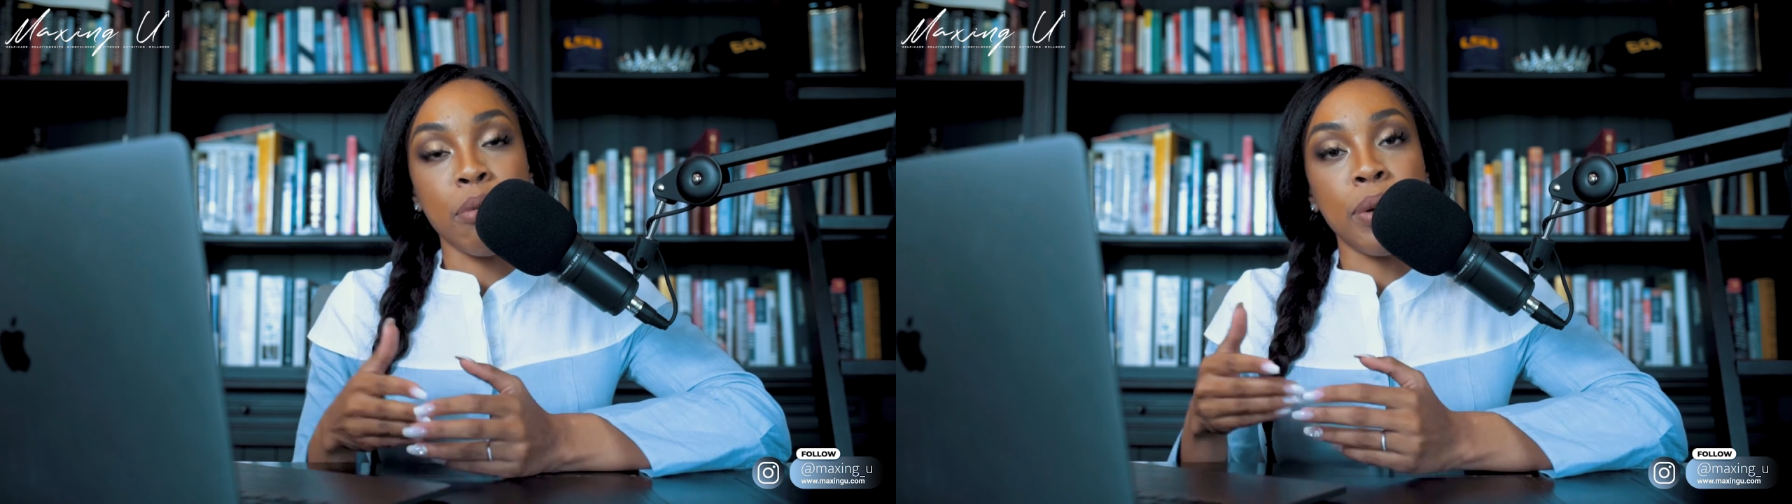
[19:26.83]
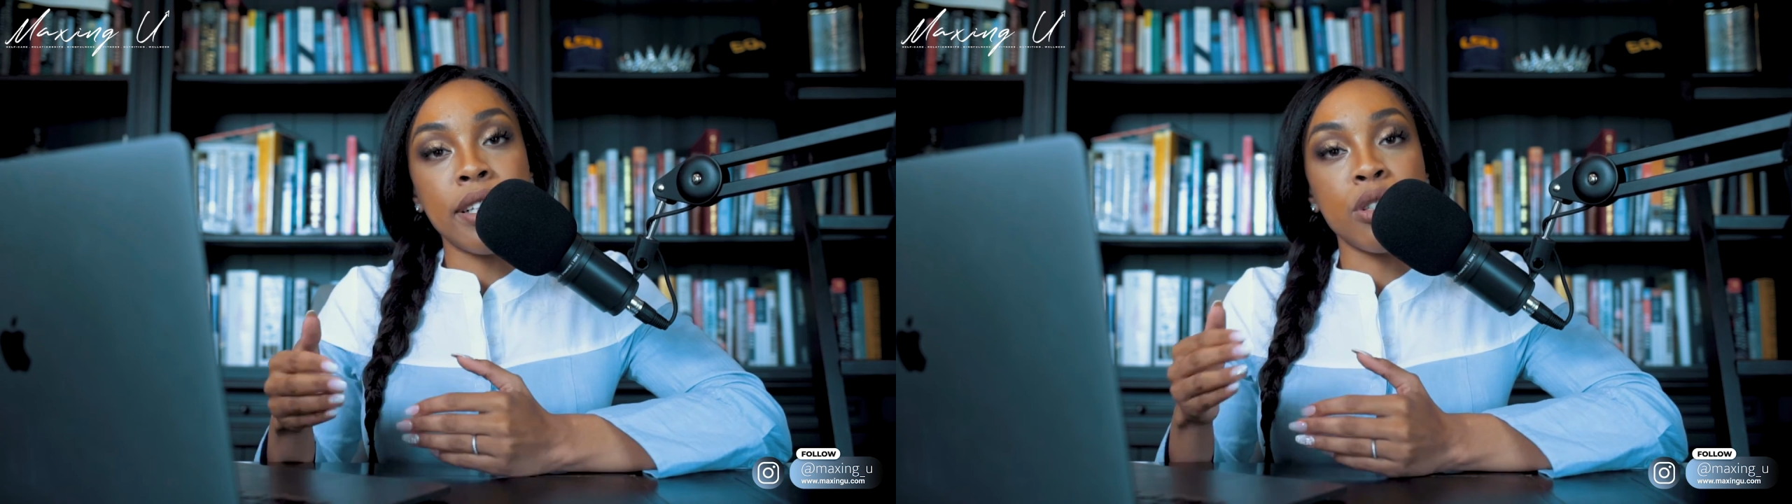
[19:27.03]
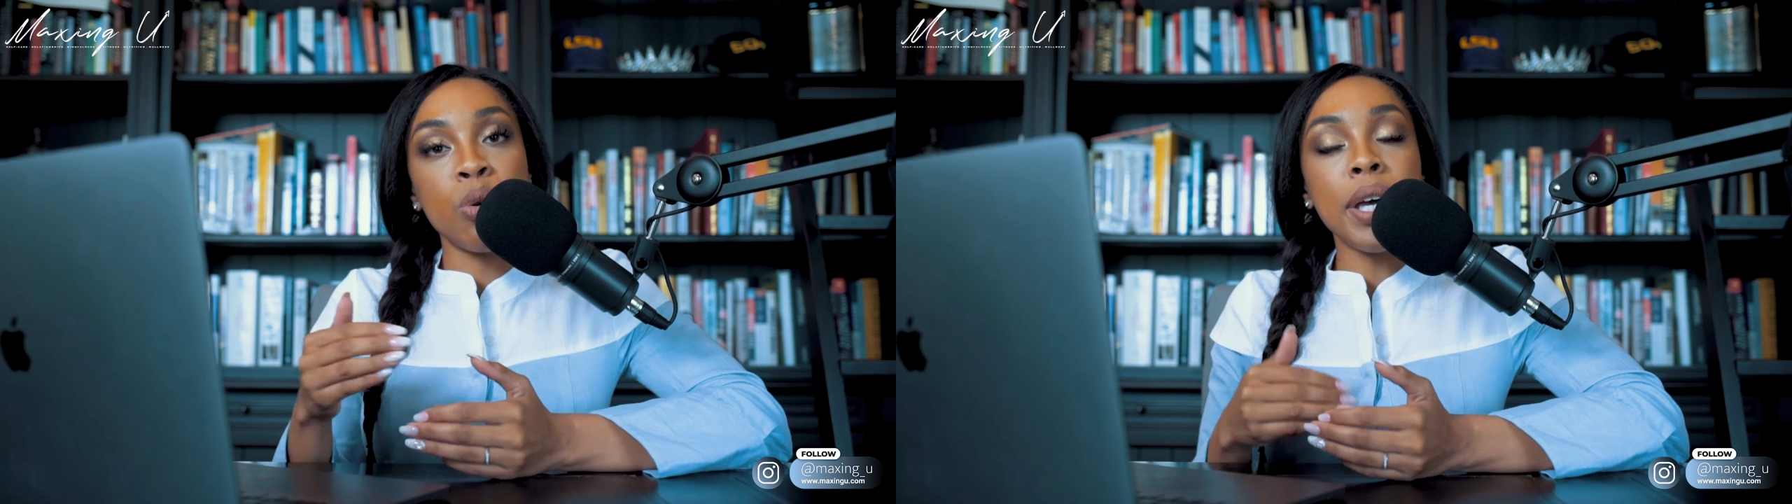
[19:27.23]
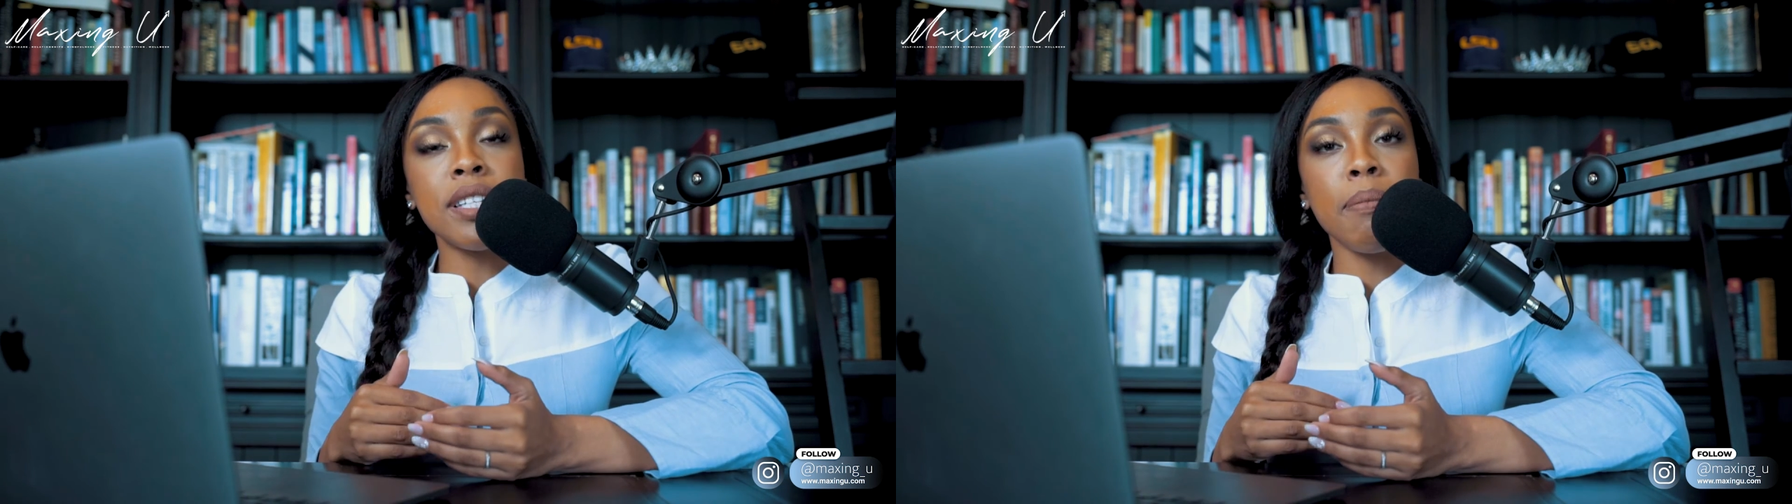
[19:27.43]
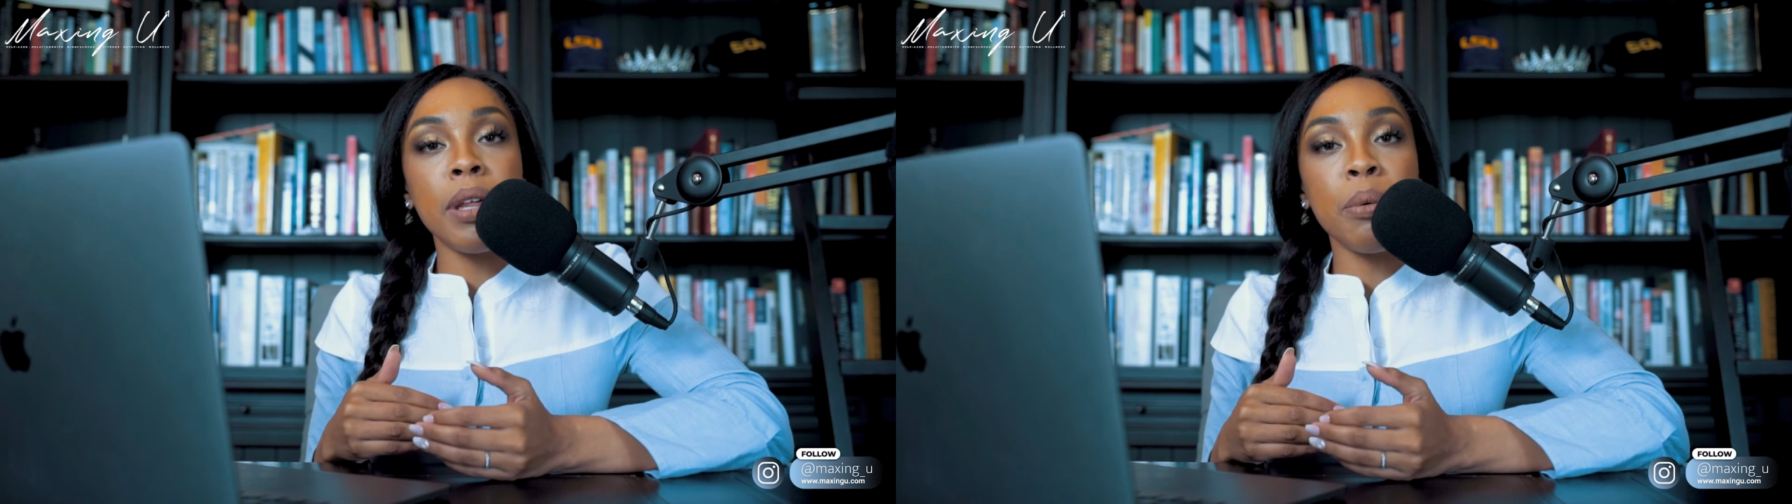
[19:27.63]
if we need to tweak
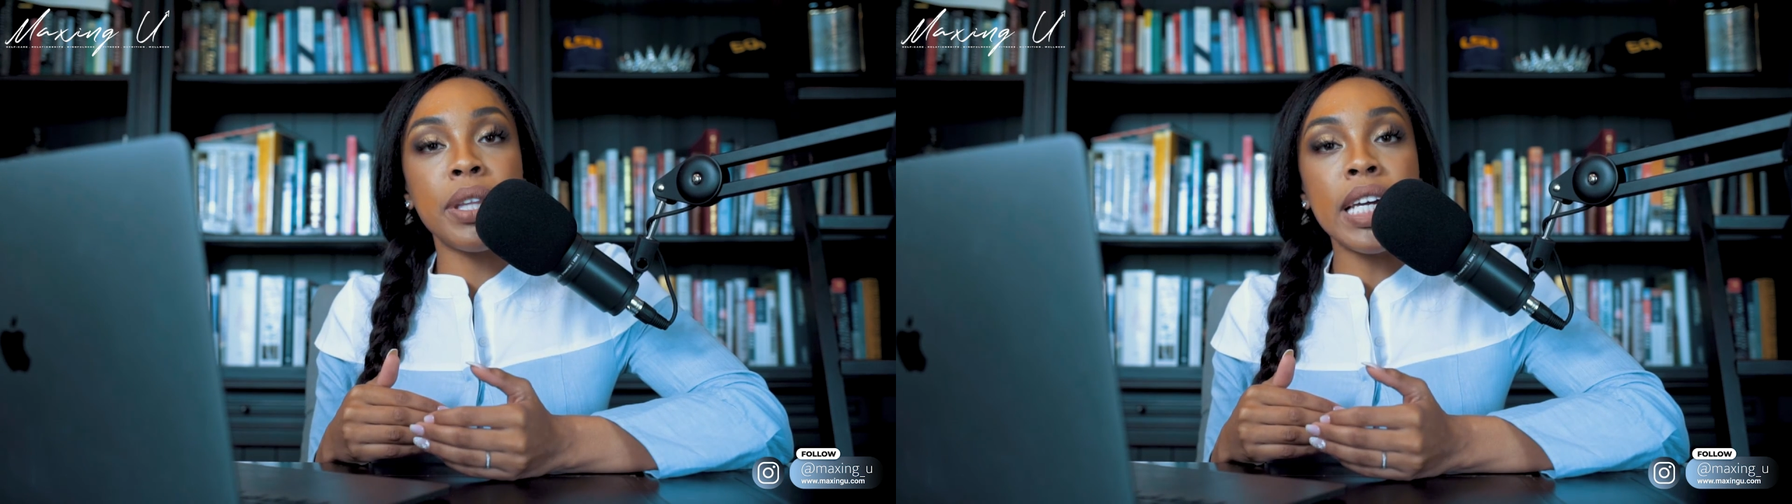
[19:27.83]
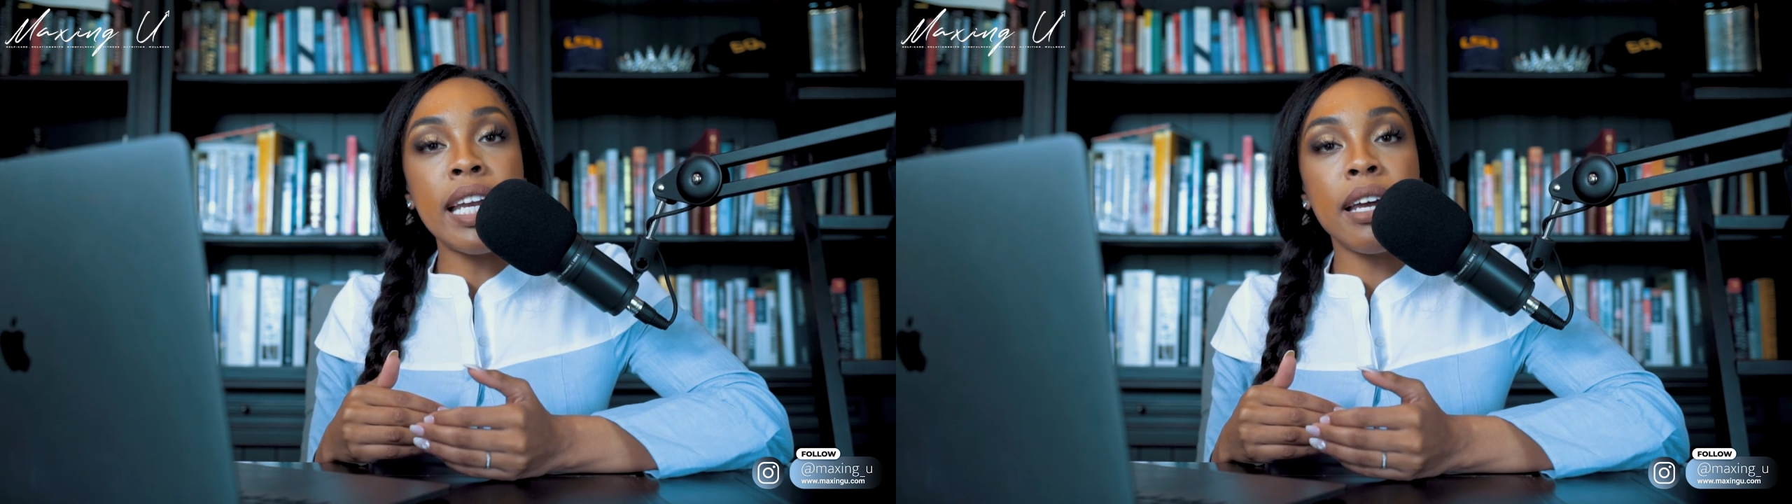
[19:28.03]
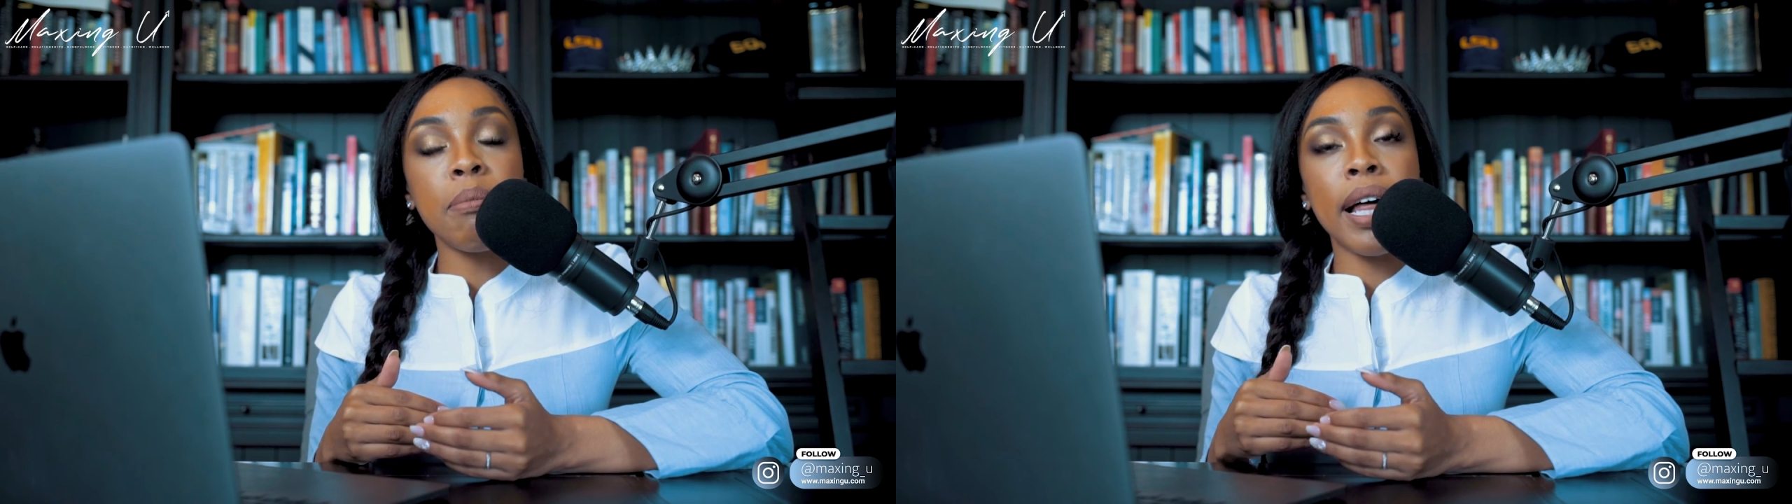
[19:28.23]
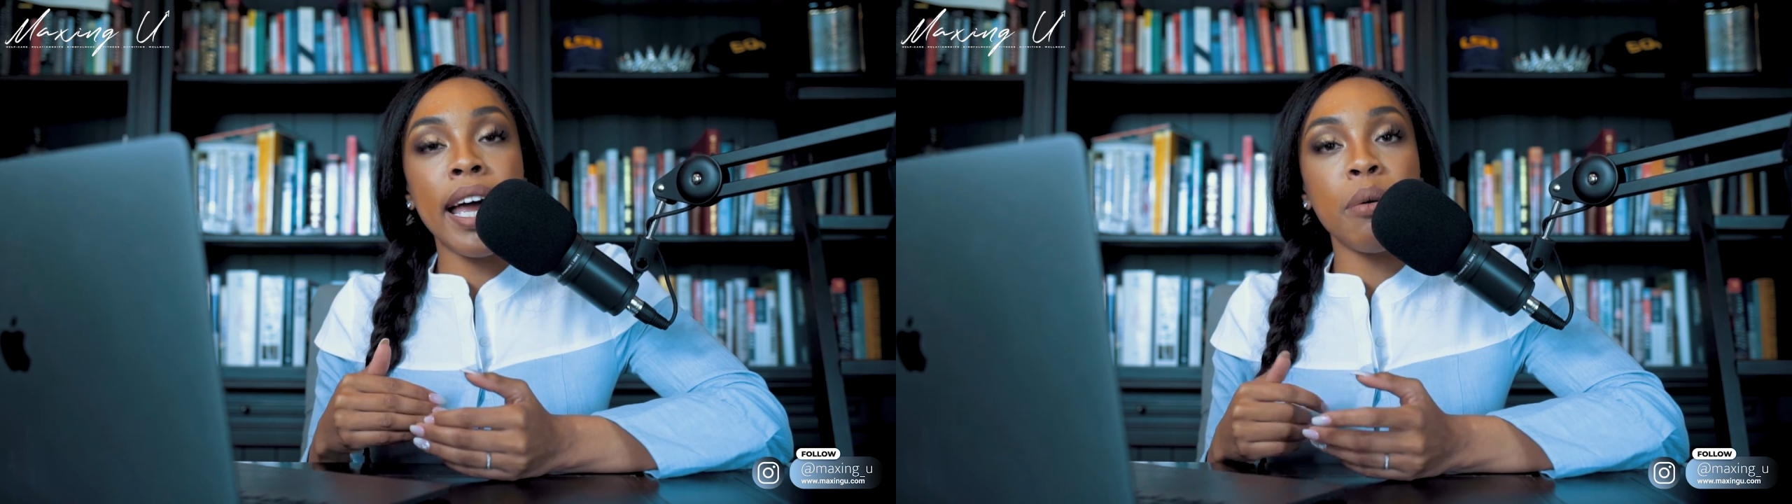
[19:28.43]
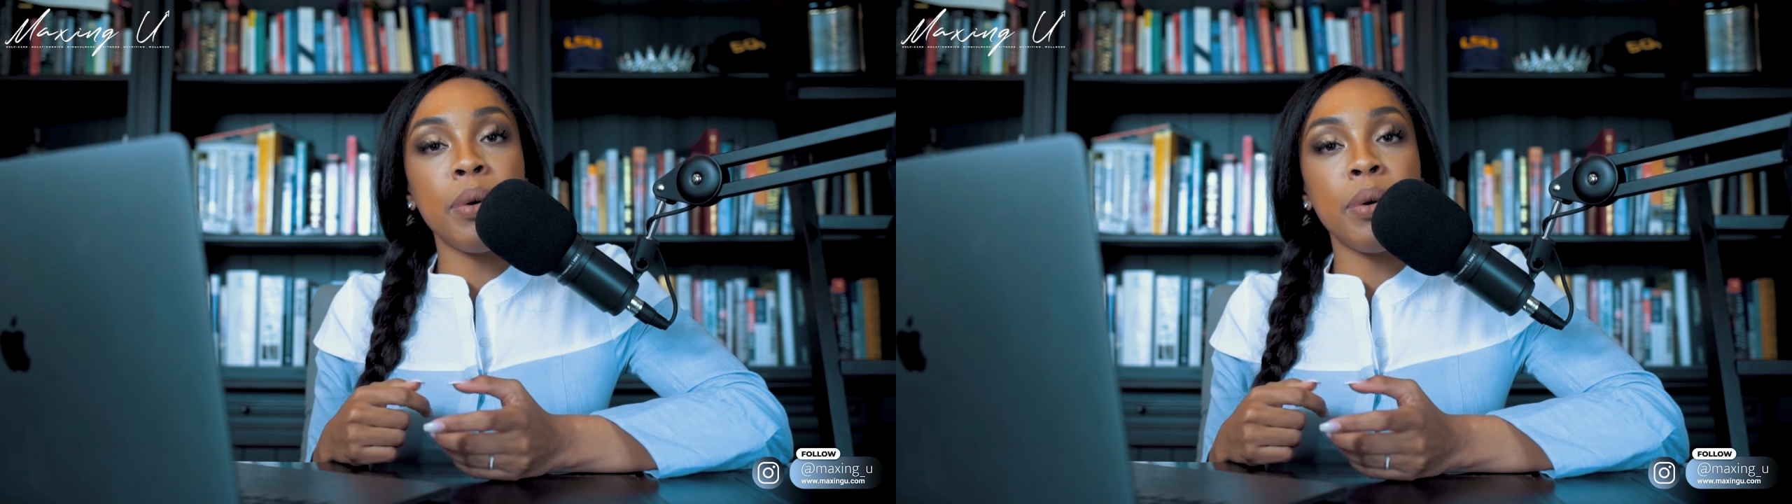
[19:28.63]
something with the eating plan,